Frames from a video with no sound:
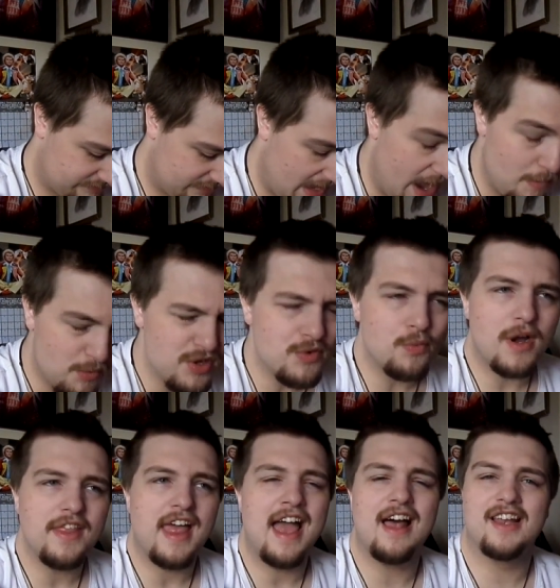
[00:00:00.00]
I wonder why
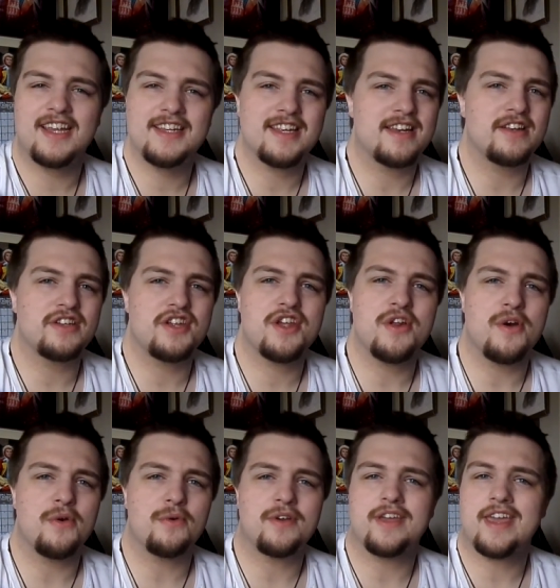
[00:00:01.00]
the hell he didn't, you
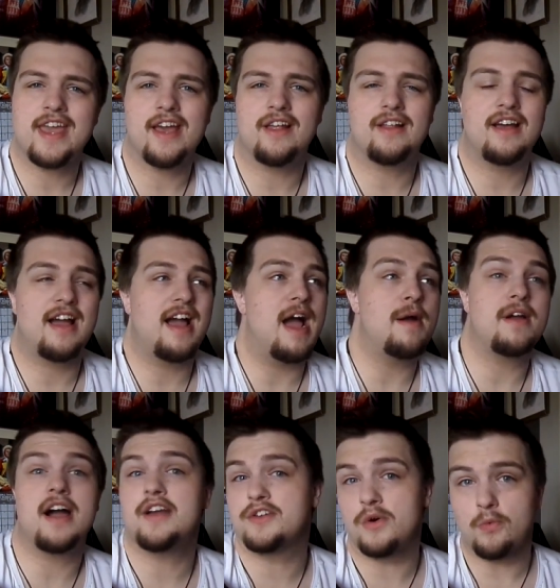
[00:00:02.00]
know, kill... I,
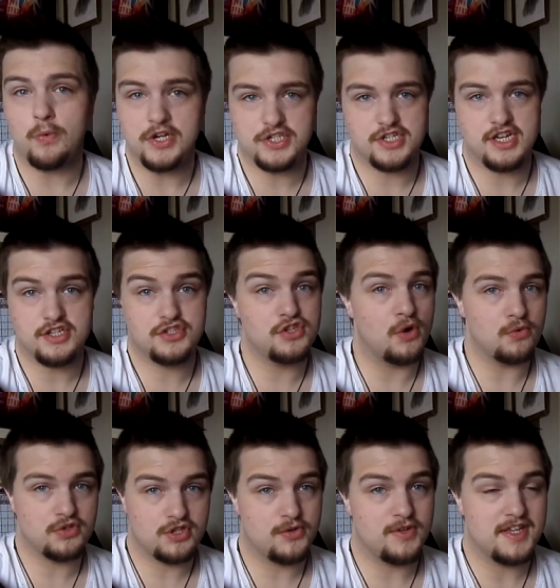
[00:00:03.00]
I don't wish this,
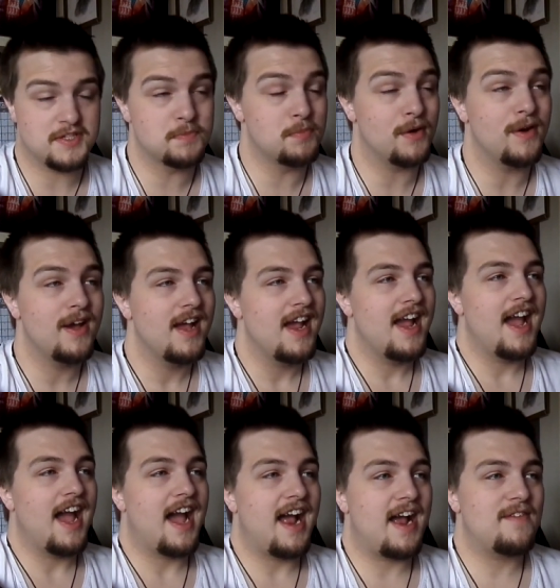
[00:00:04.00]
don't do this, but,
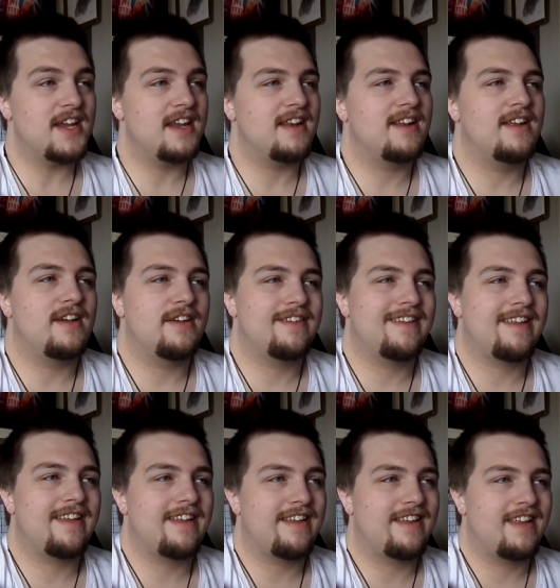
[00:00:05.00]
I mean,
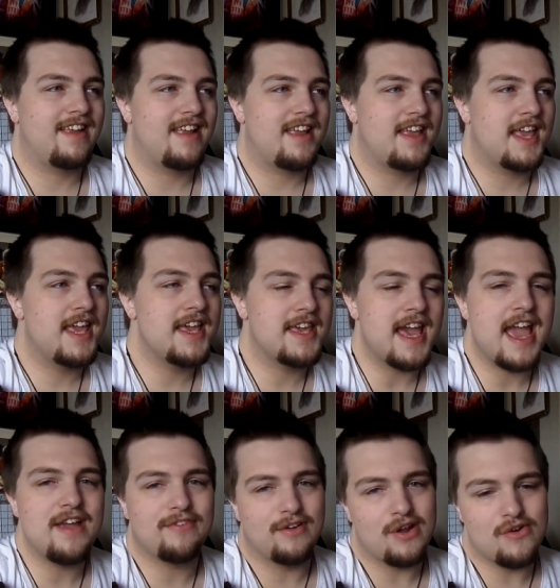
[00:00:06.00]
he
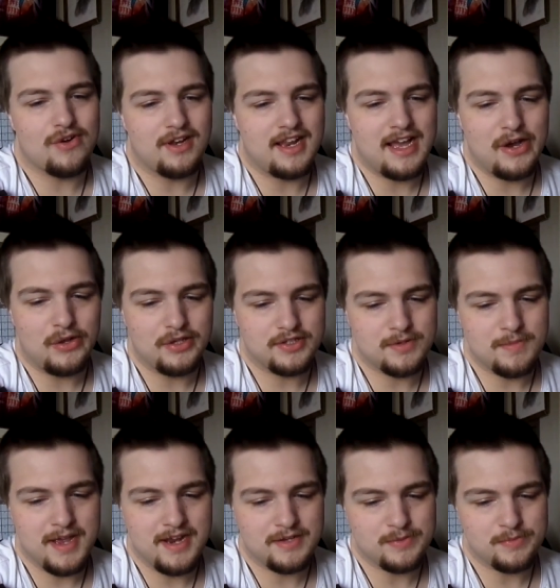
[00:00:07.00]
gave Laurel that
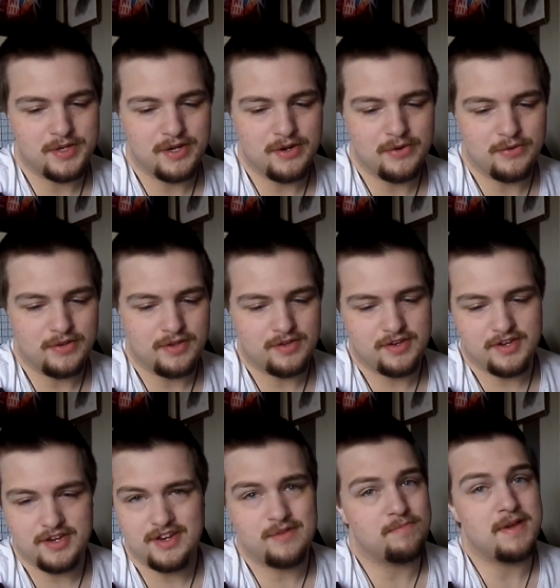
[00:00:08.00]
ultimatum, you know,
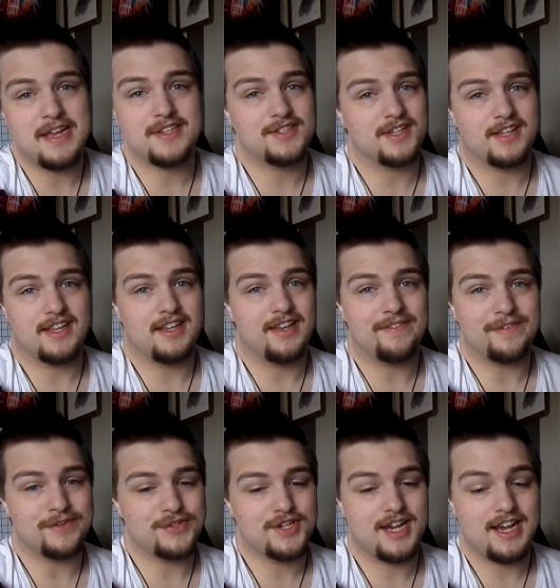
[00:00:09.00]
basically live
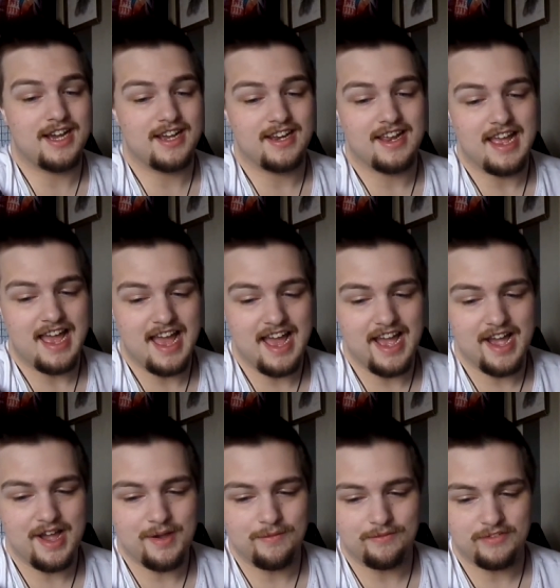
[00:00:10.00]
or die,
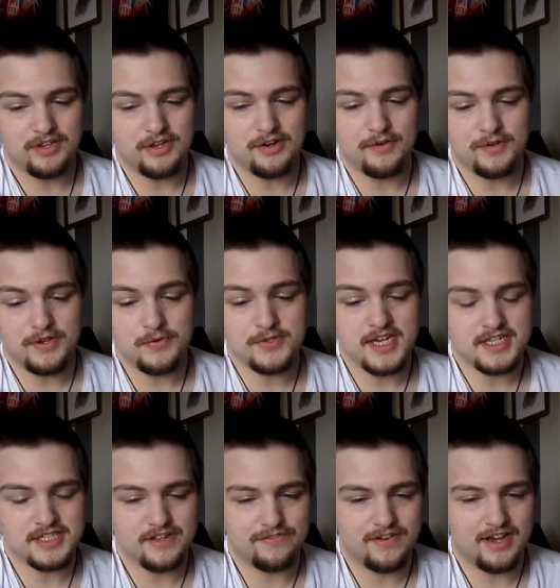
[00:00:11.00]
um, you know, you
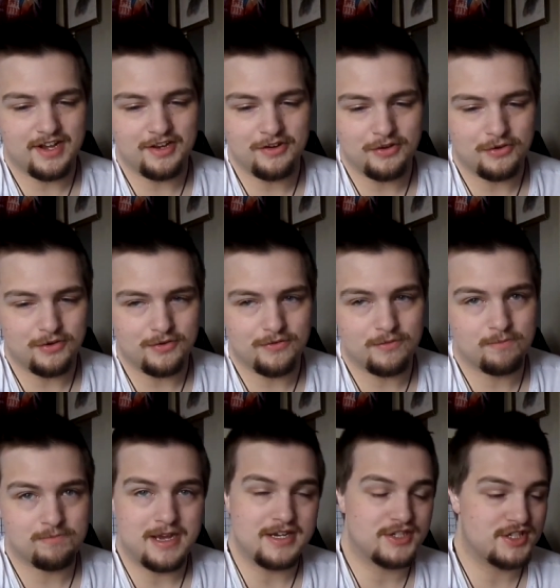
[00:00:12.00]
testify or
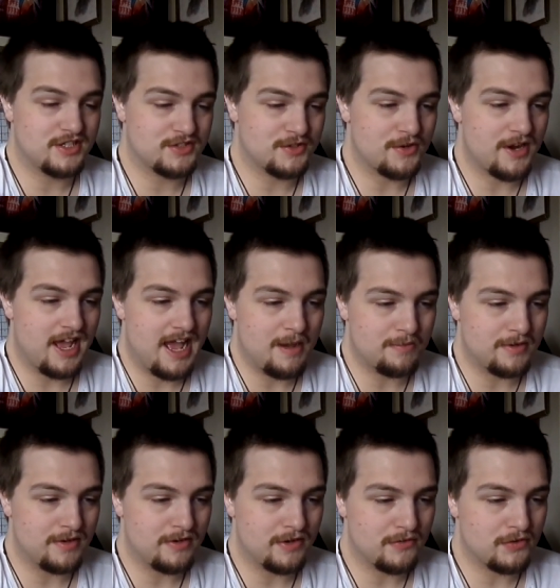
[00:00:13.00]
bad shit's gonna
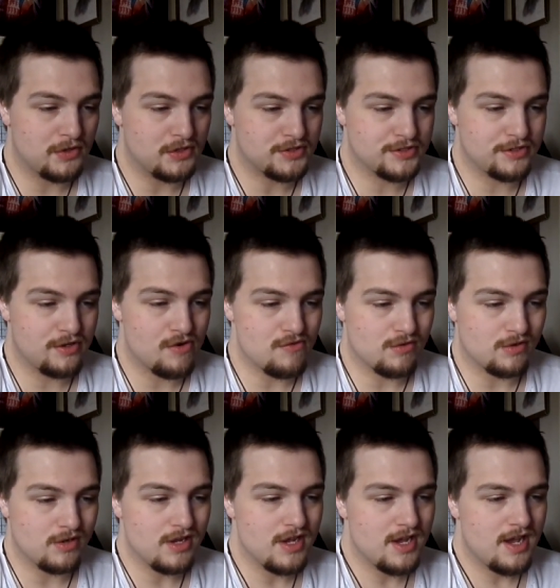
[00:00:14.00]
happen, and of course
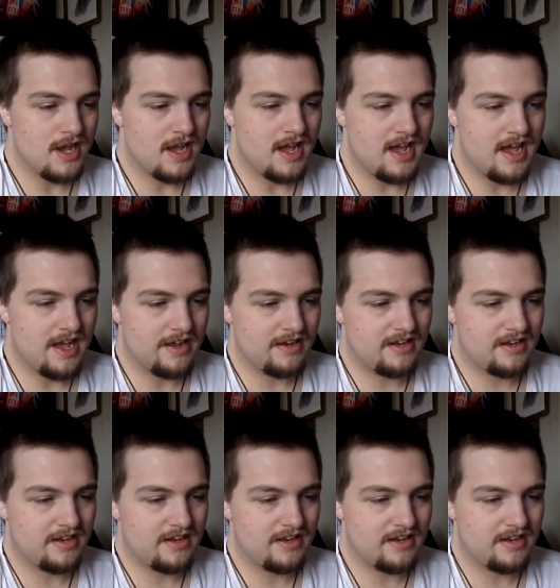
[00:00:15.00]
Laurel, uh,